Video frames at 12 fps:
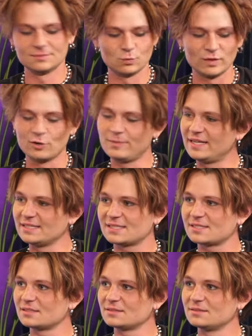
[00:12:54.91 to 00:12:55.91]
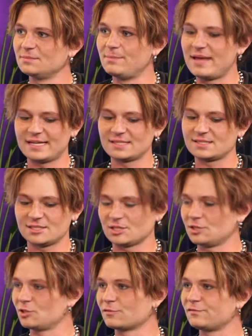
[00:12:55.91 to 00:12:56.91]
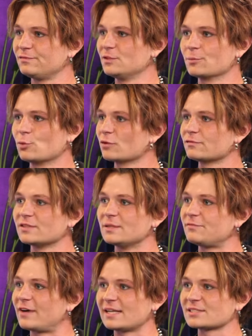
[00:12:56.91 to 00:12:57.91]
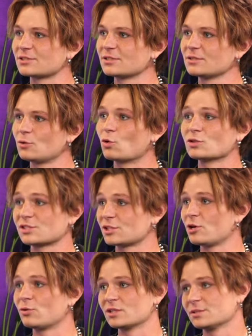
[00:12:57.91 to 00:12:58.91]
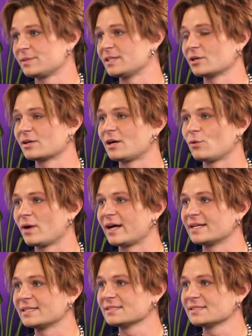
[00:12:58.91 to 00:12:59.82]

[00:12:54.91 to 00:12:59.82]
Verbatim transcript: wheelbase makes your board flip faster or slower depending on how wide it